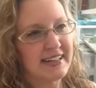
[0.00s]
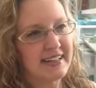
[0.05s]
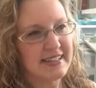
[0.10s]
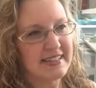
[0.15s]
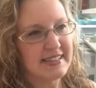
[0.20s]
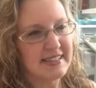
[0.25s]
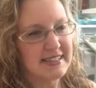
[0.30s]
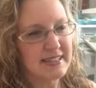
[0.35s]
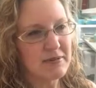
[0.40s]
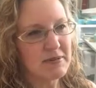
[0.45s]

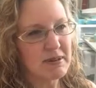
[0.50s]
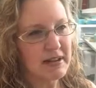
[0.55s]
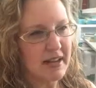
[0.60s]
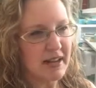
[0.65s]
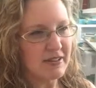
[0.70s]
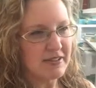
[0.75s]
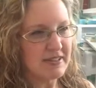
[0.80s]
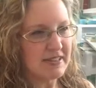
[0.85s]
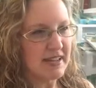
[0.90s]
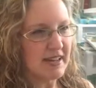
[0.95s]
and see what
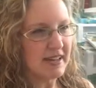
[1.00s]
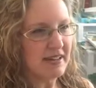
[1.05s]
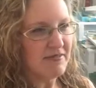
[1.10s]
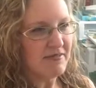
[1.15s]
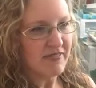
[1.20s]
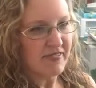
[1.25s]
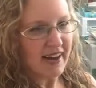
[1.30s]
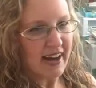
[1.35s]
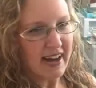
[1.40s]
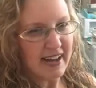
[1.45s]
else I can
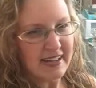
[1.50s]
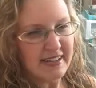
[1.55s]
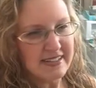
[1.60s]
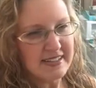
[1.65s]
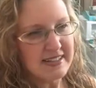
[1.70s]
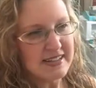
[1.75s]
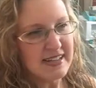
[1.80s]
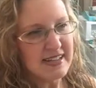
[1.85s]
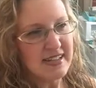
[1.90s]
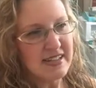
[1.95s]
find